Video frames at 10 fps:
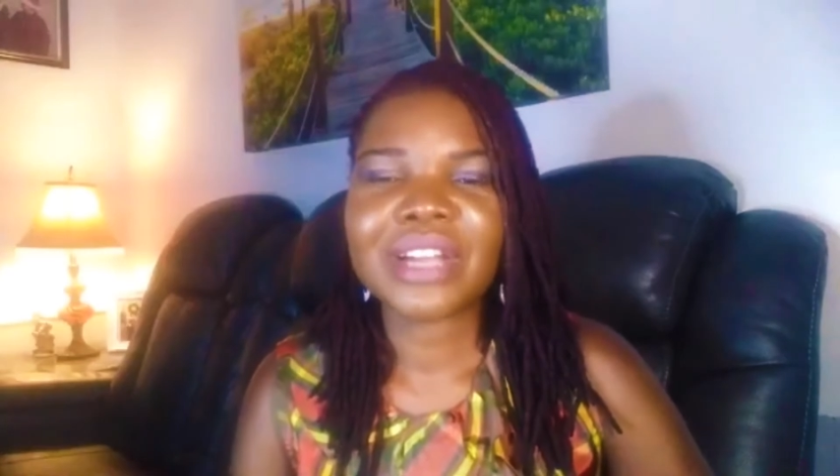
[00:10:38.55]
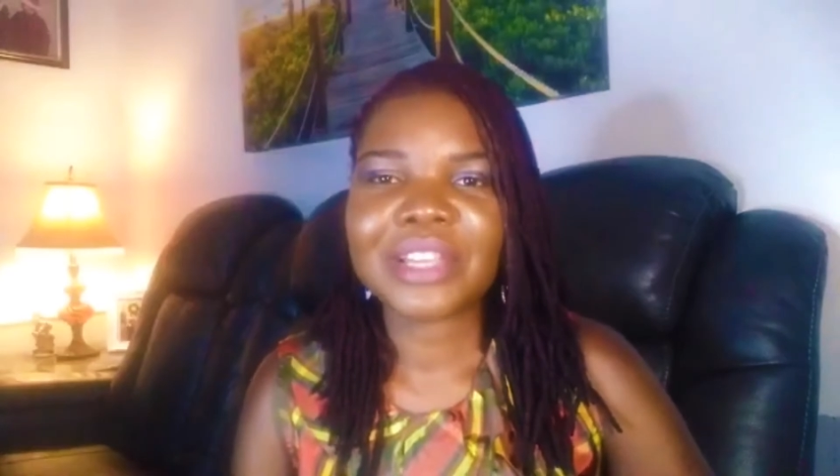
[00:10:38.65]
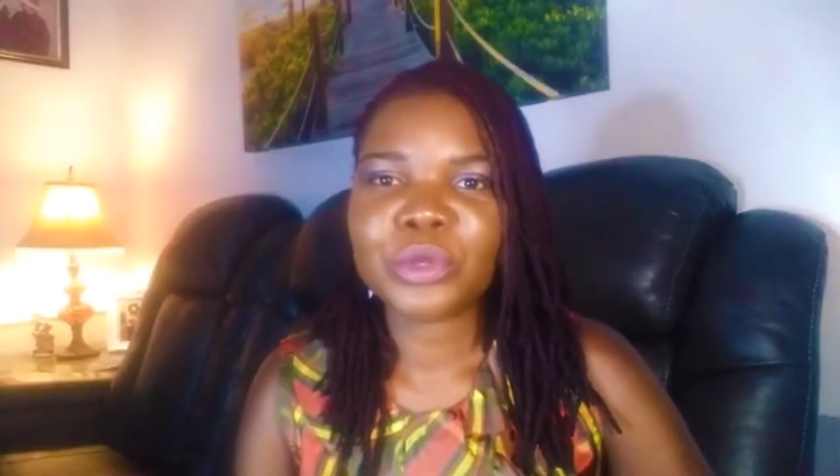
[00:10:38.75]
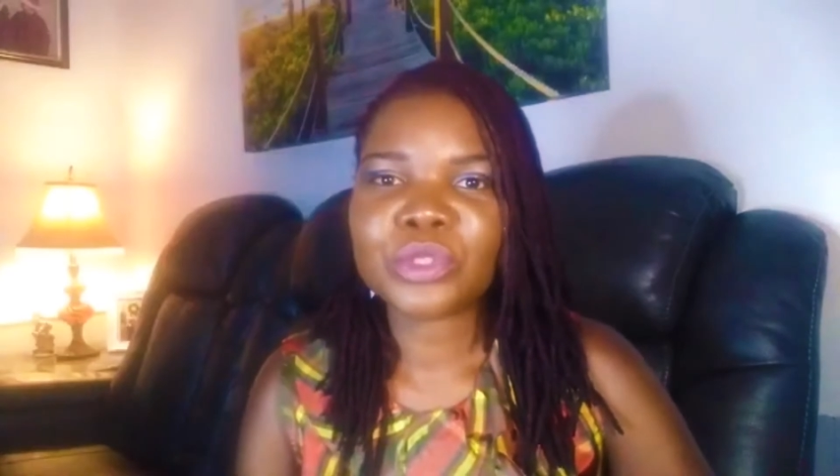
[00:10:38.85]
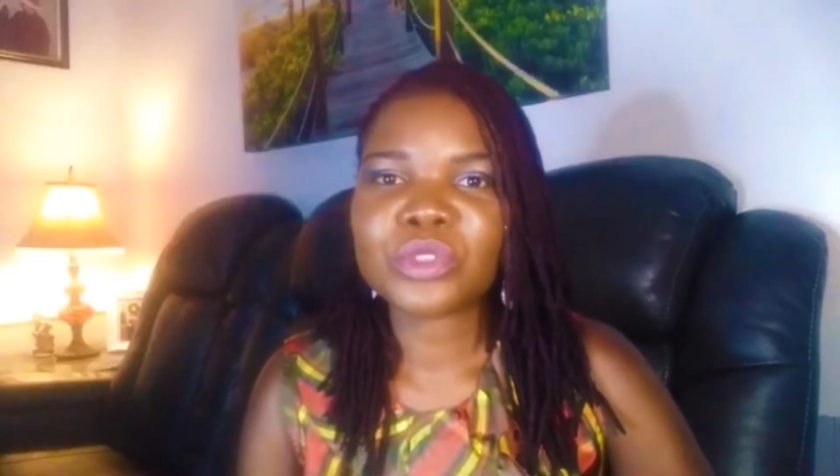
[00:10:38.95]
I
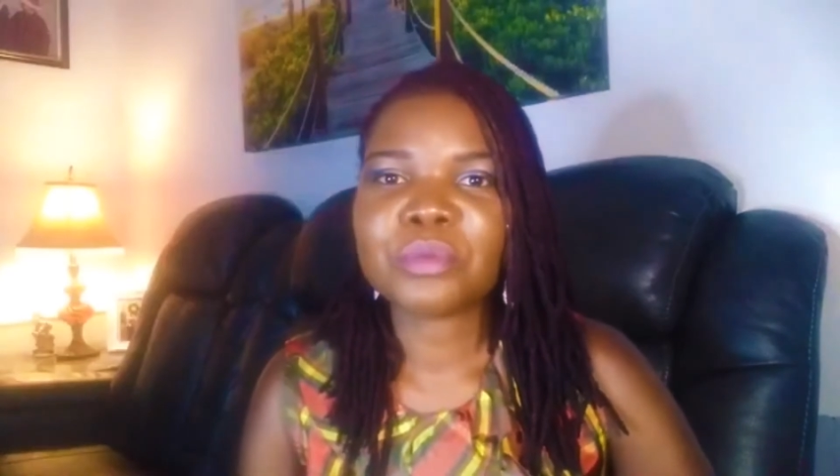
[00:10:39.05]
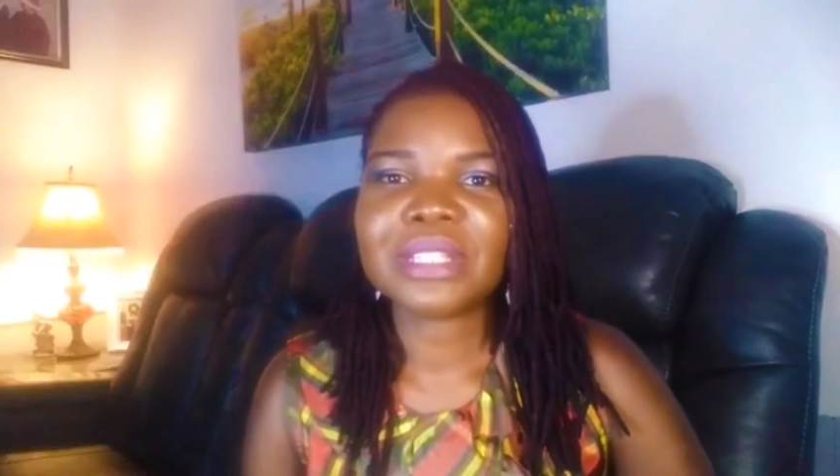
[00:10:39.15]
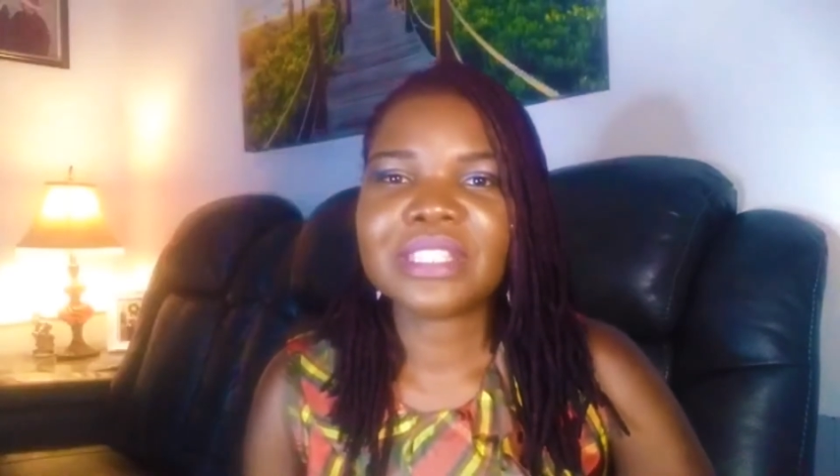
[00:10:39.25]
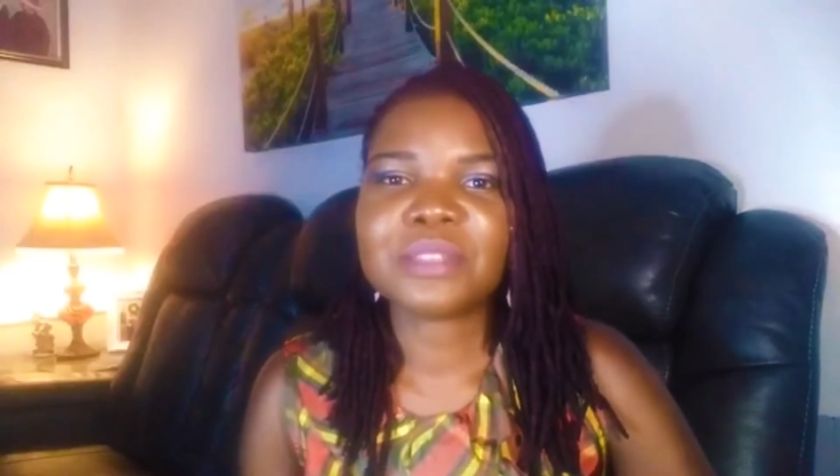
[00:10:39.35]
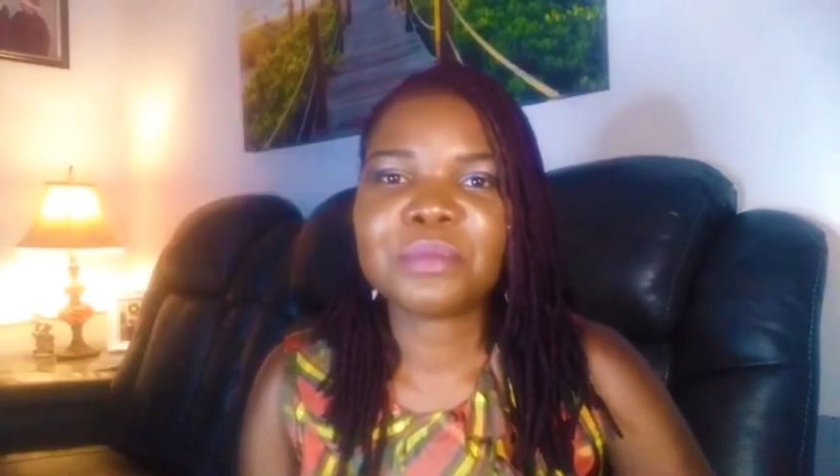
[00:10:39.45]
also
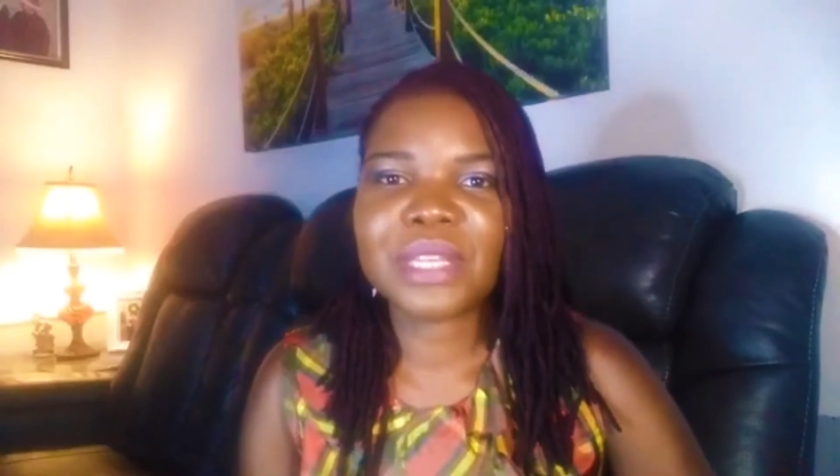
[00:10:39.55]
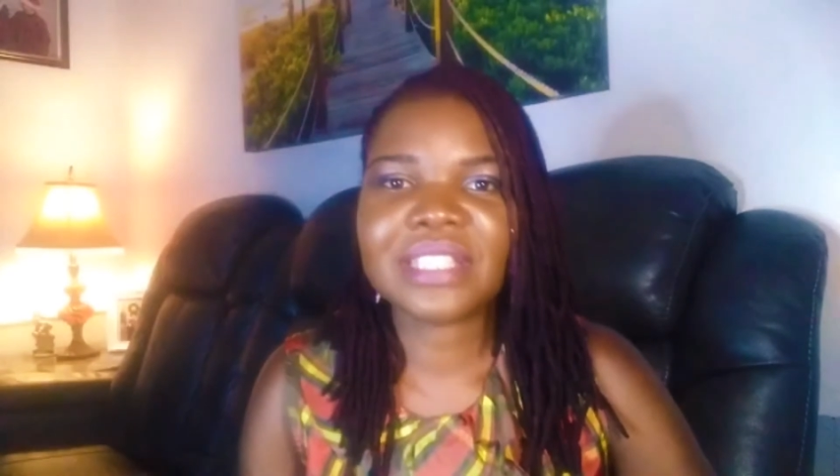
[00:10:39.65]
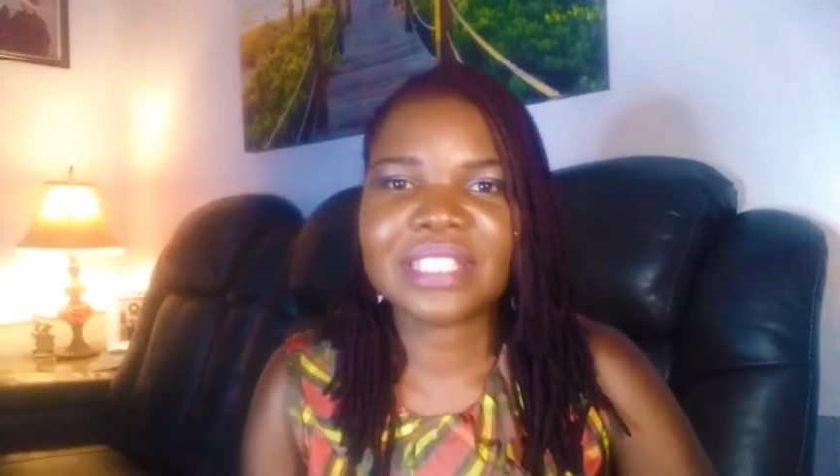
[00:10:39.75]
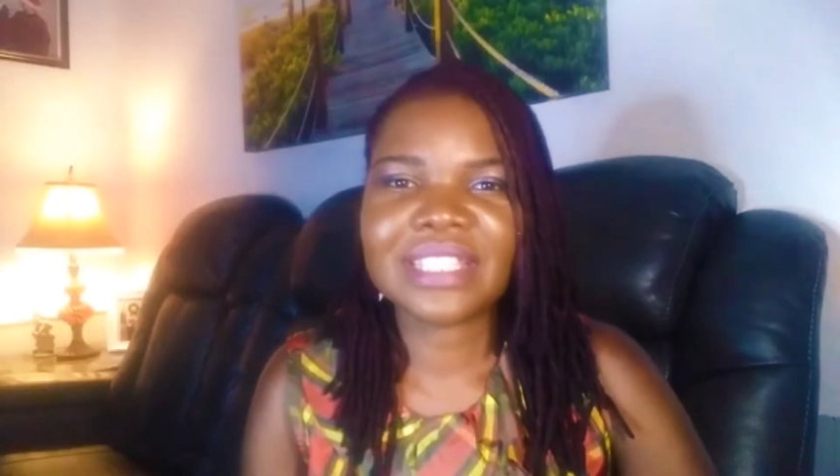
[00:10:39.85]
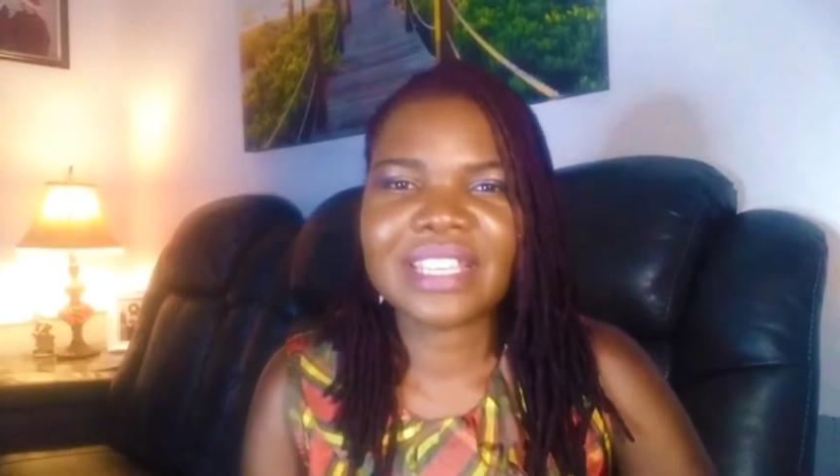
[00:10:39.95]

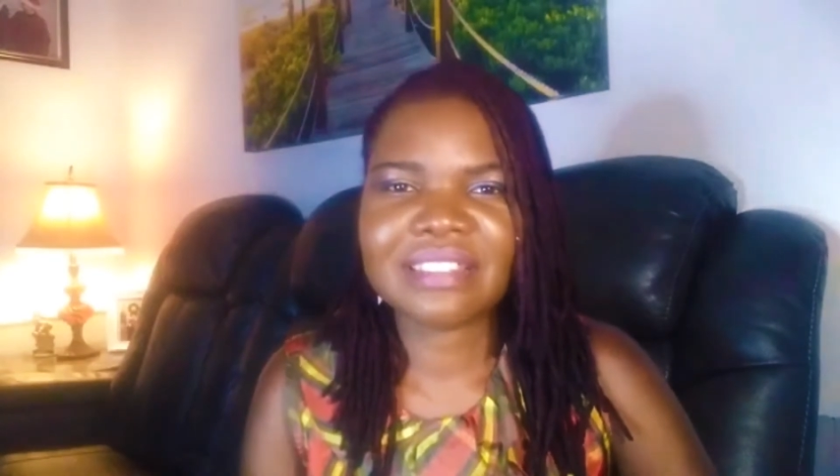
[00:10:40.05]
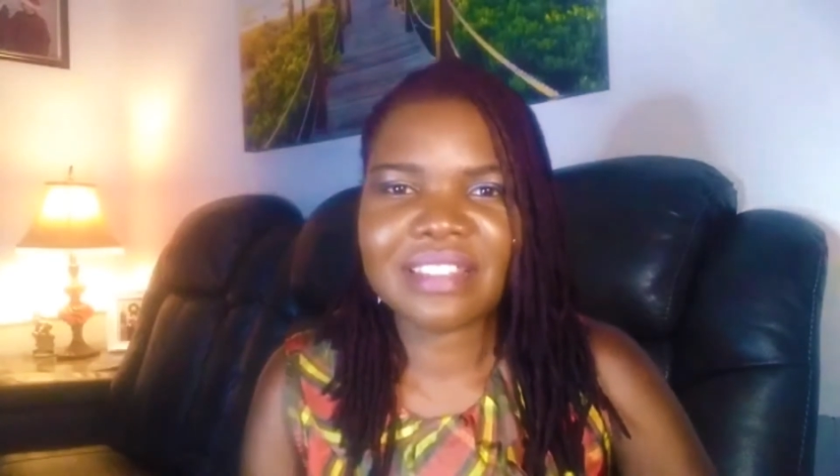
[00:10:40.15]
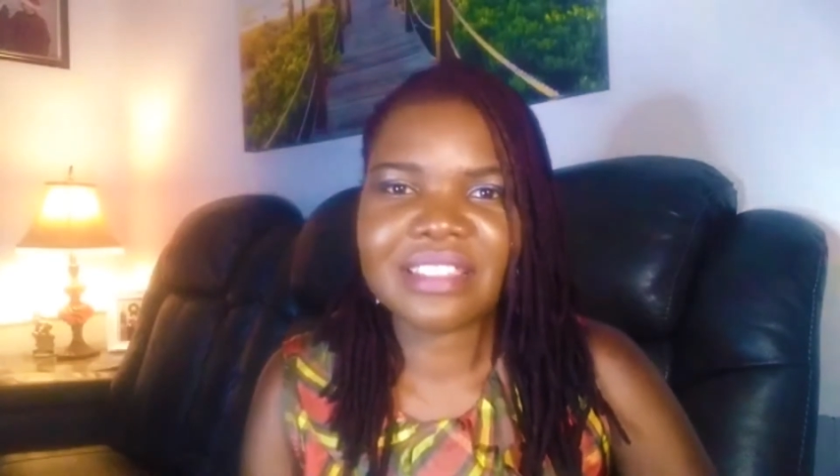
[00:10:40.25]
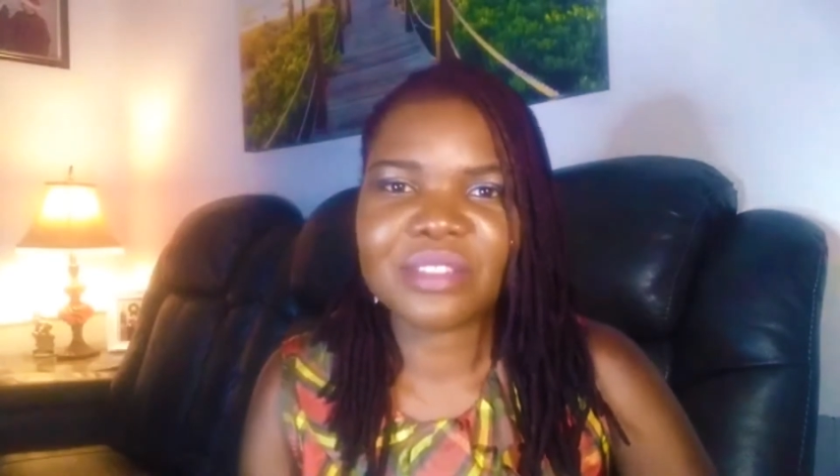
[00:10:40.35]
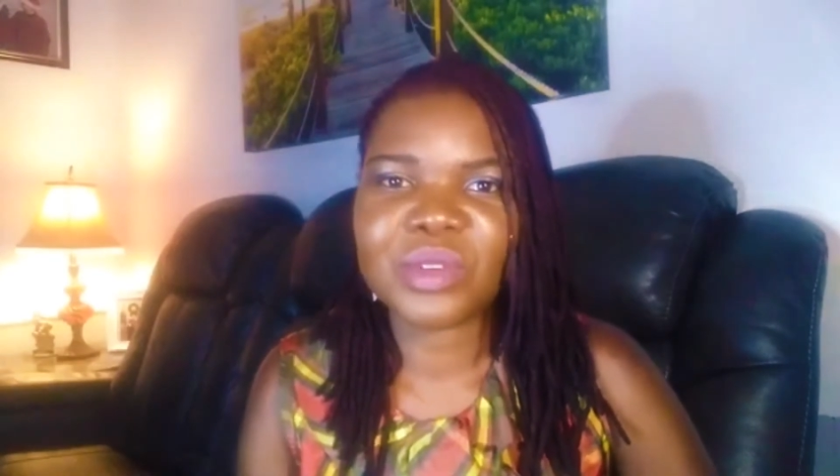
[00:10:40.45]
participated in
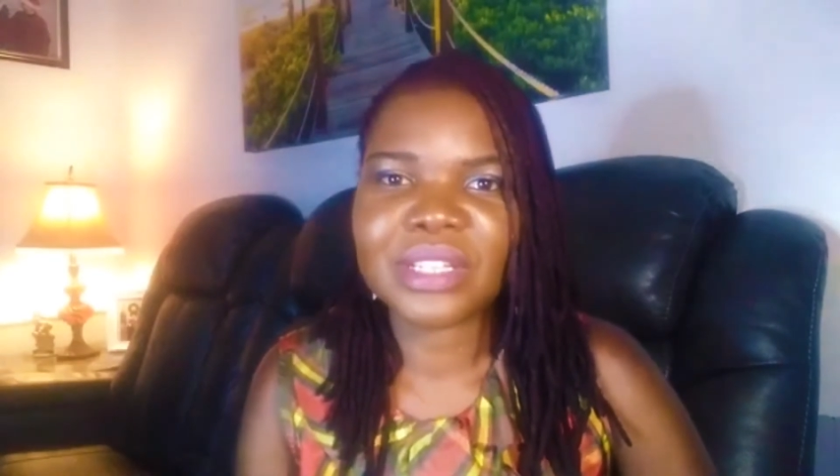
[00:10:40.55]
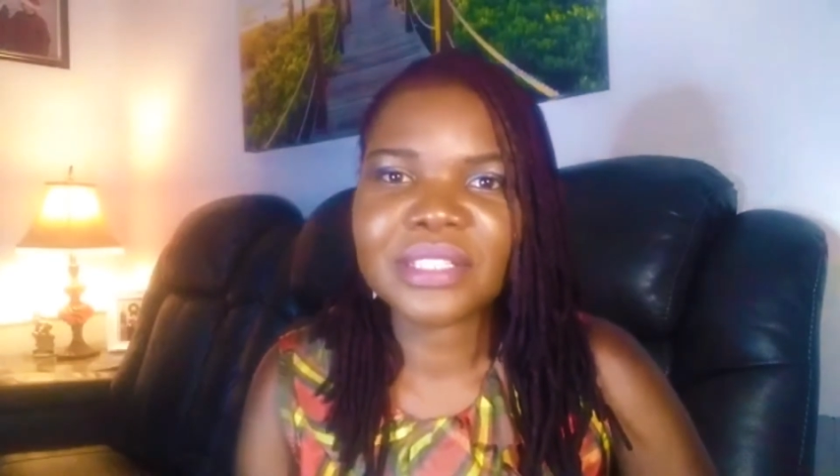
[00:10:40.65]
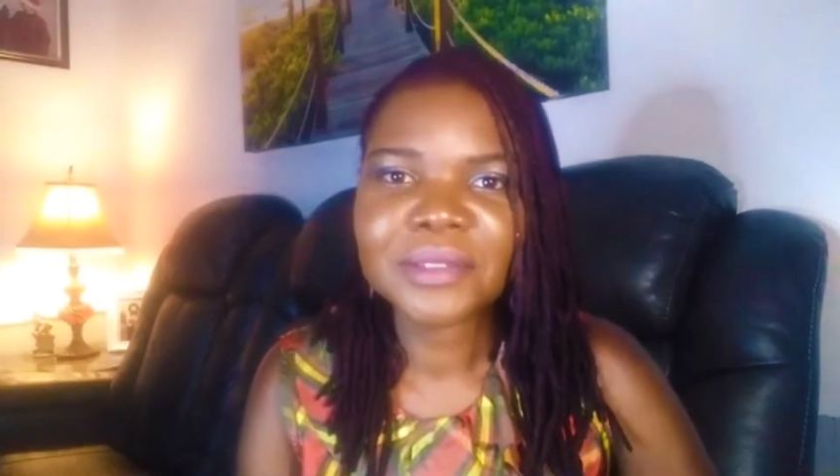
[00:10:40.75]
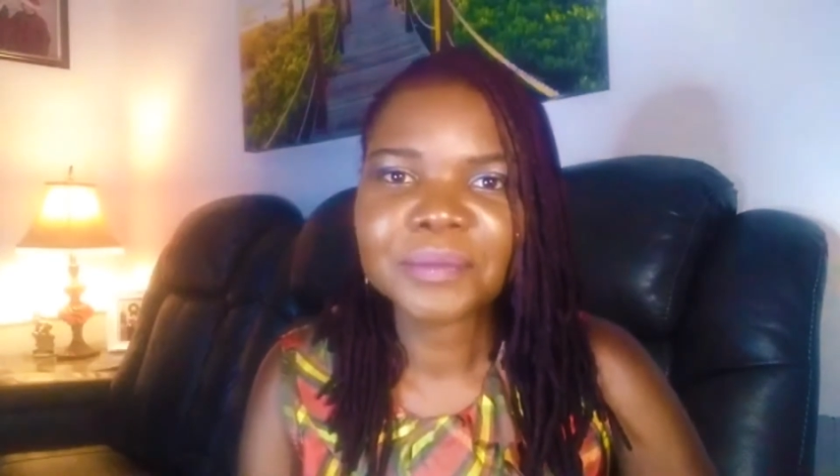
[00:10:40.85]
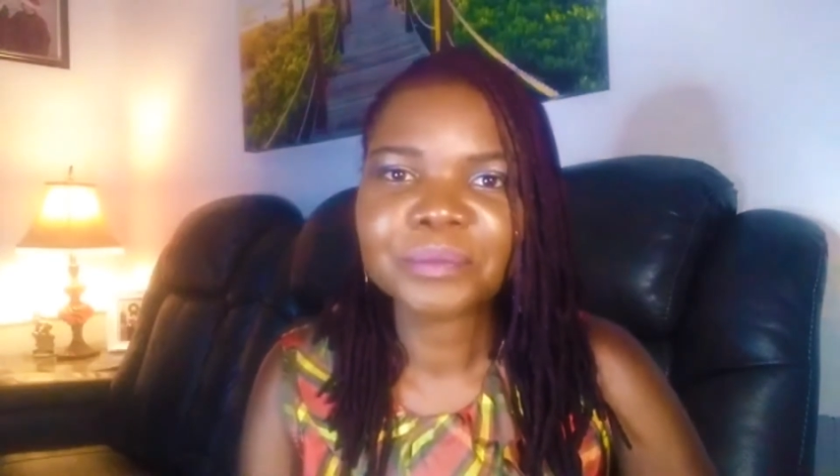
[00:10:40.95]
another one,